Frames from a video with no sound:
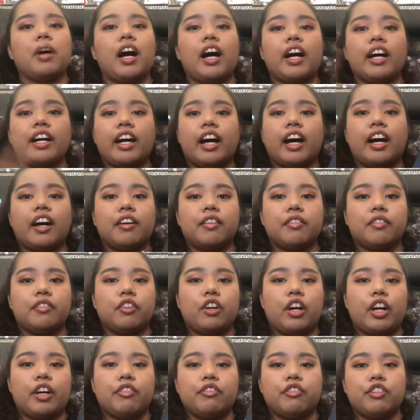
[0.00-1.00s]
I have
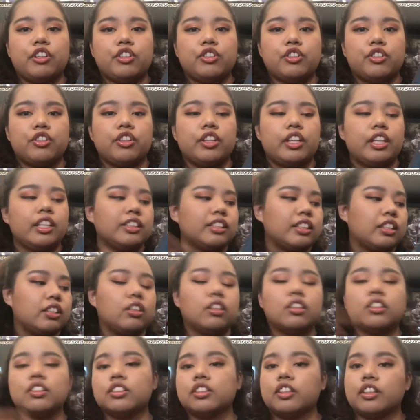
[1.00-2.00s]
I featured this and
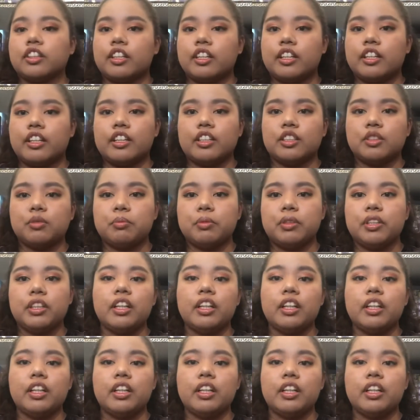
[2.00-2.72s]
also the next book.